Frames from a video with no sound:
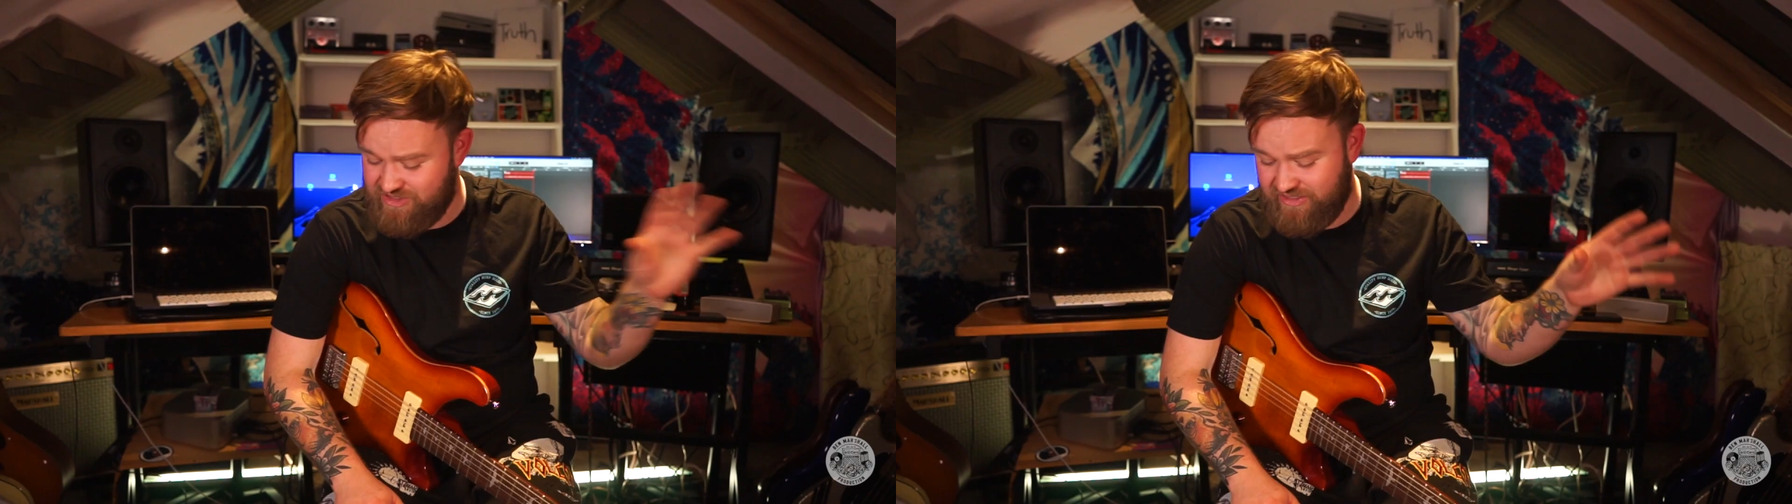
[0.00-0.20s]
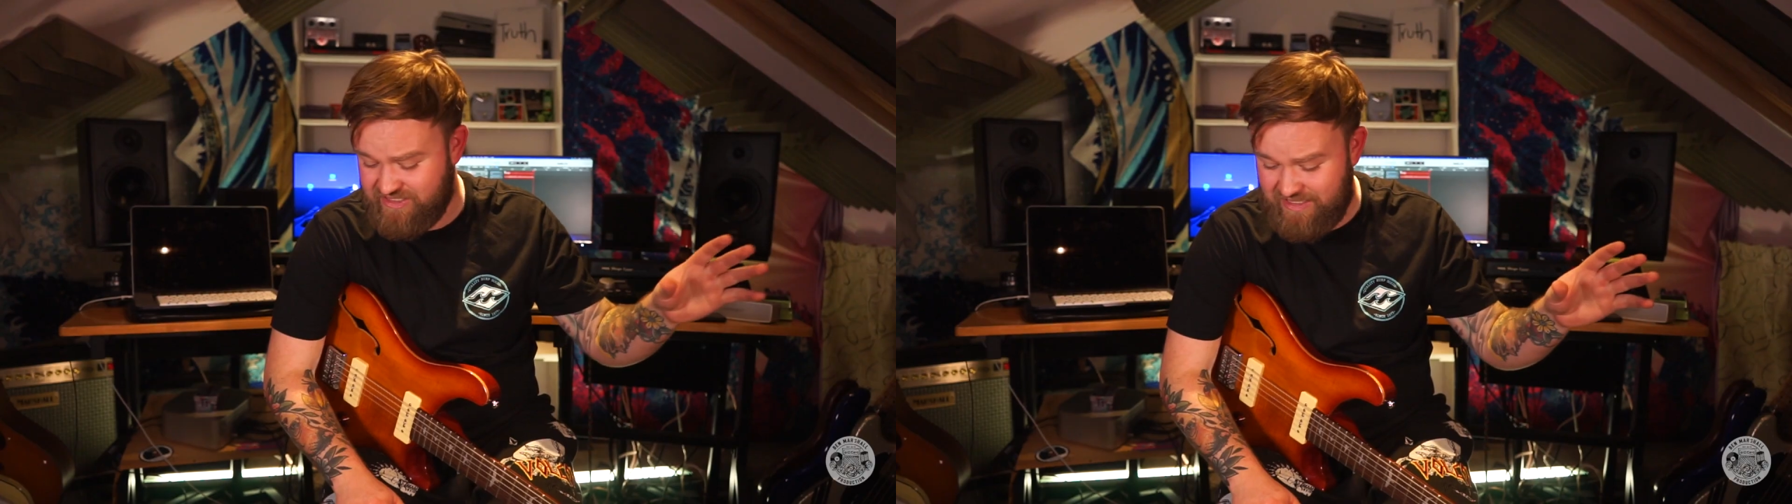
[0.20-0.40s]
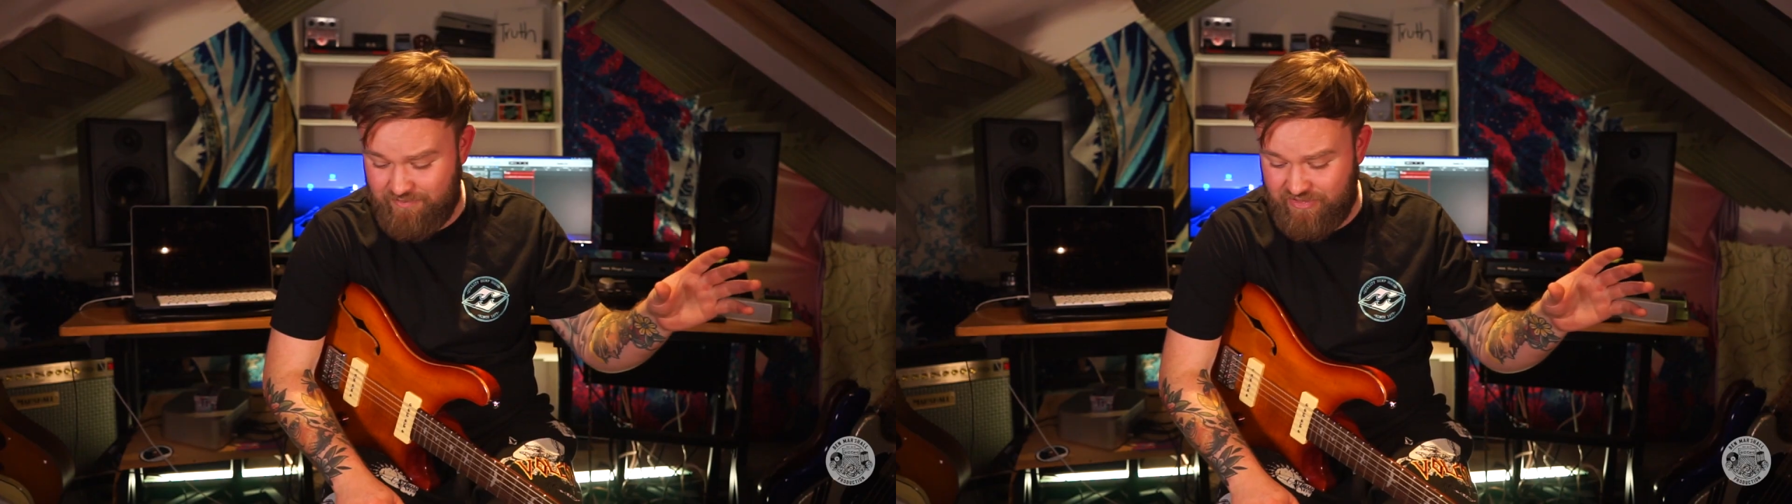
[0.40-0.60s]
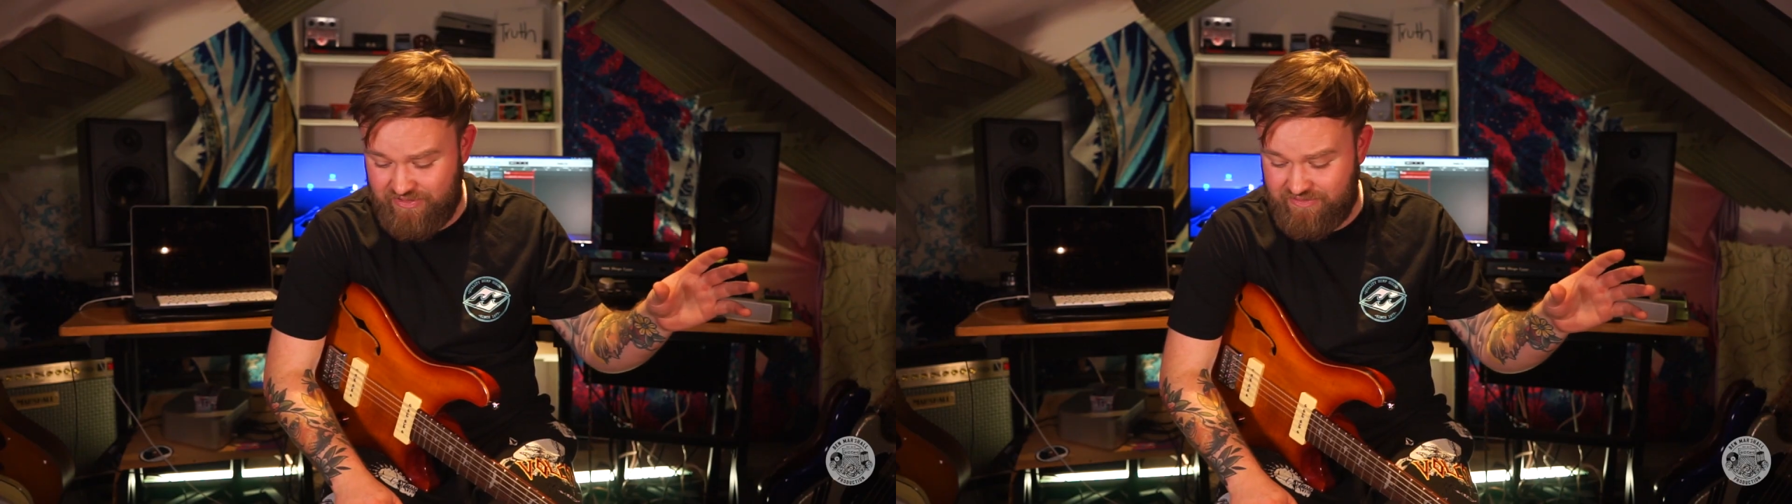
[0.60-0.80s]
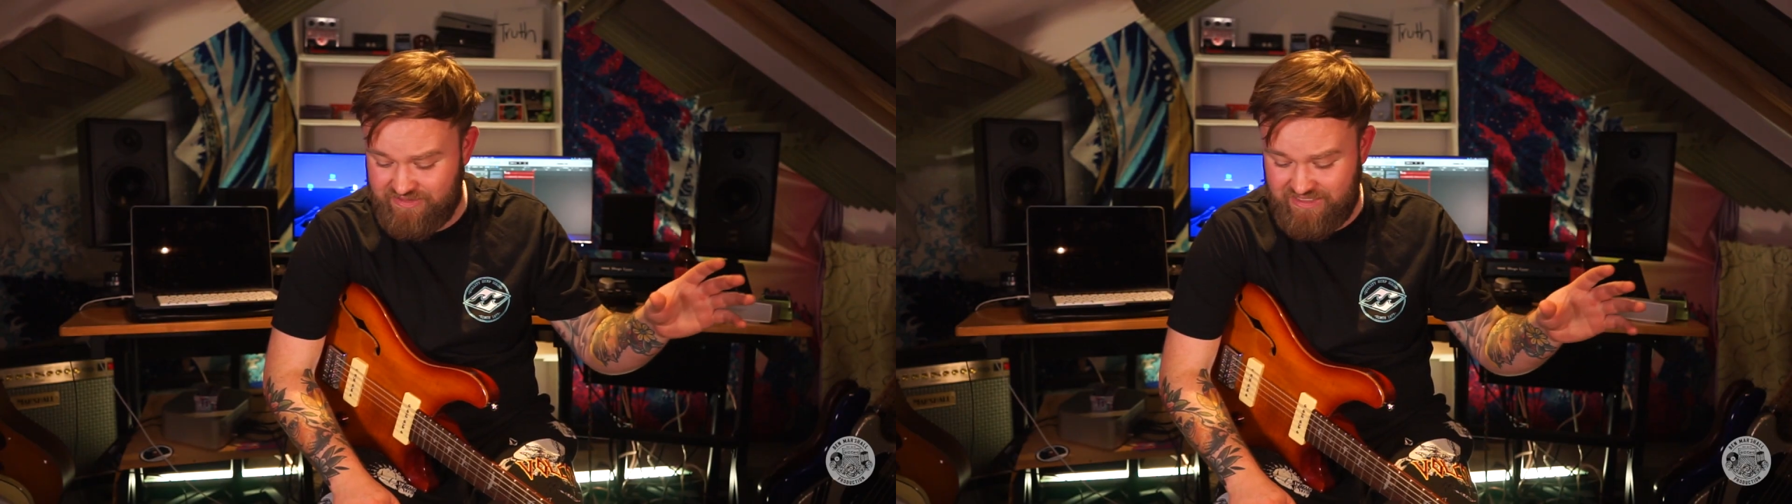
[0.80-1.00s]
a nice
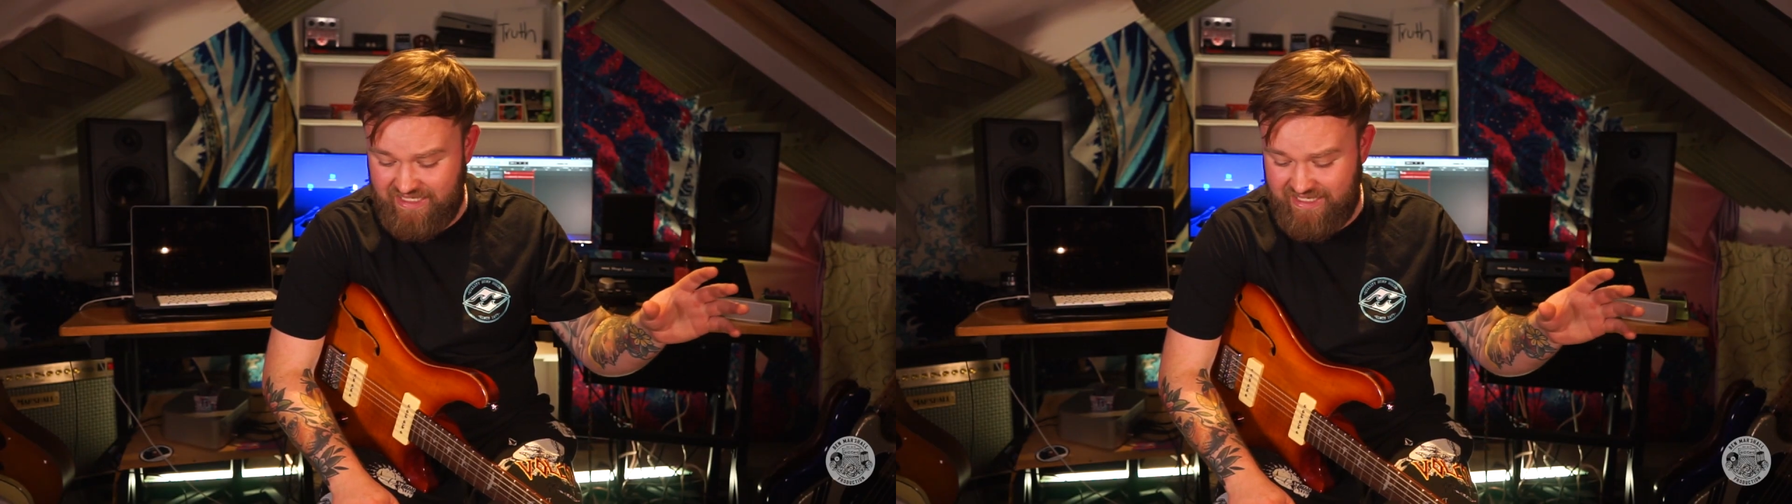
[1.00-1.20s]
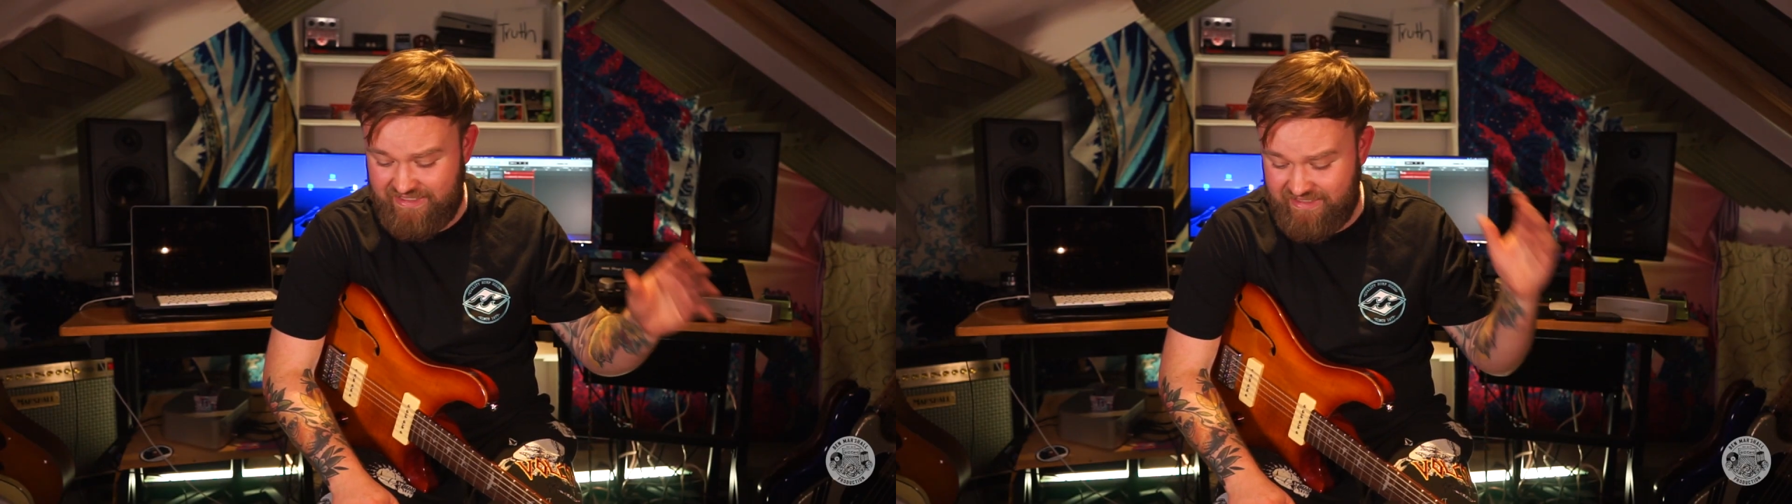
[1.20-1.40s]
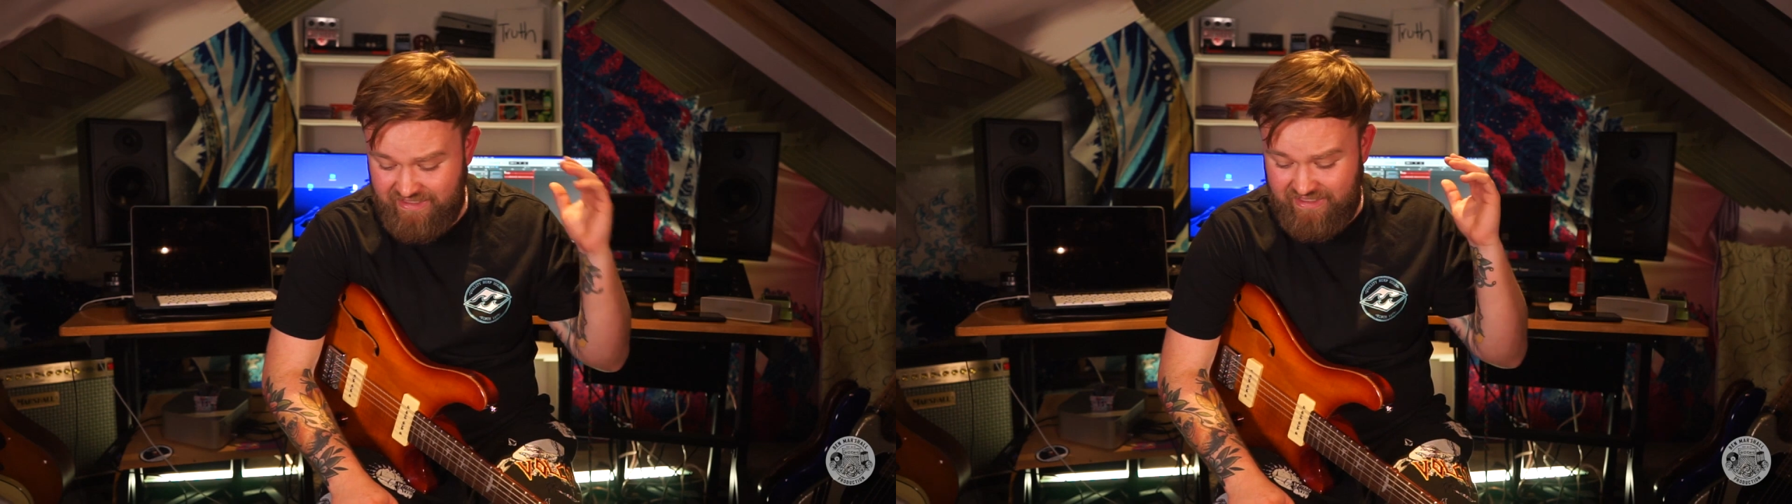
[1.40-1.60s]
ambient delay.